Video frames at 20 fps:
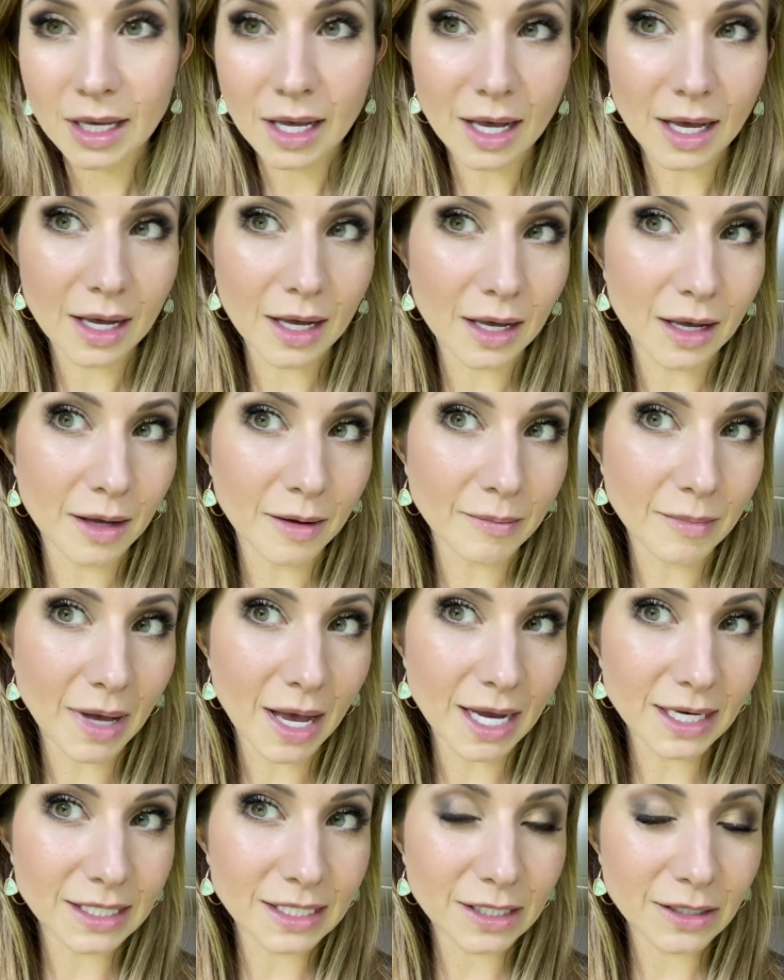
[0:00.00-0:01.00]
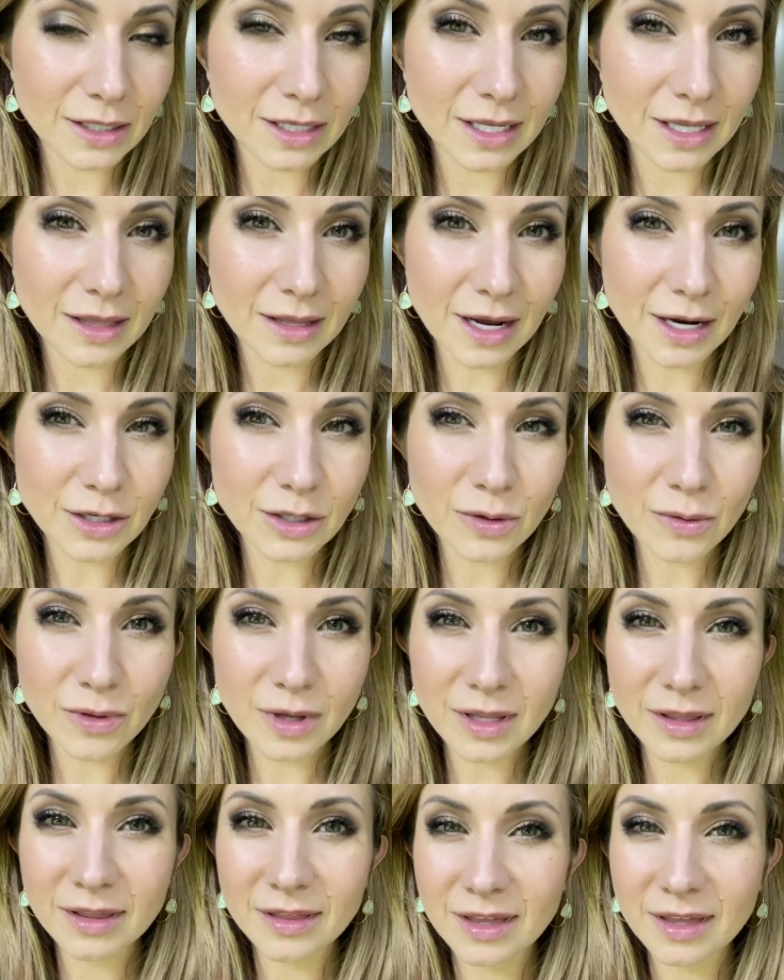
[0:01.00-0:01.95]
I do think